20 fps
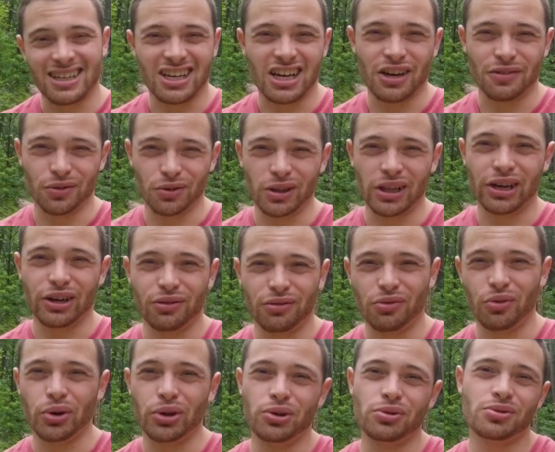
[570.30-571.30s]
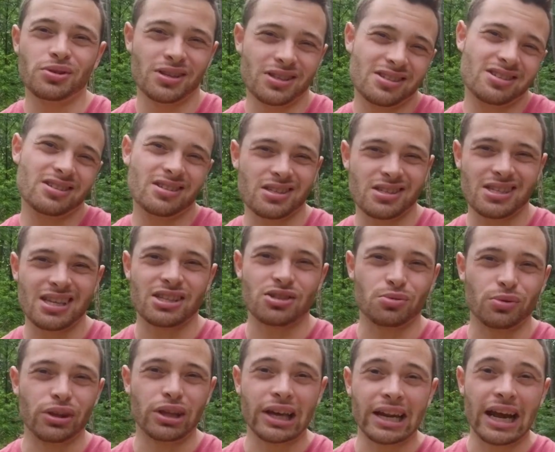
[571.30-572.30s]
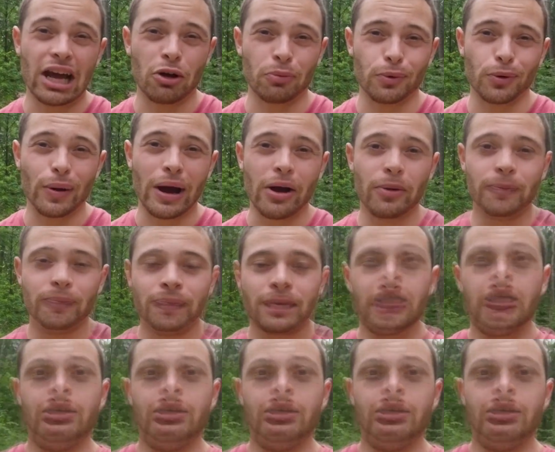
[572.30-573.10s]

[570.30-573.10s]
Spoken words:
cover letter for you, because that's really going to help you out.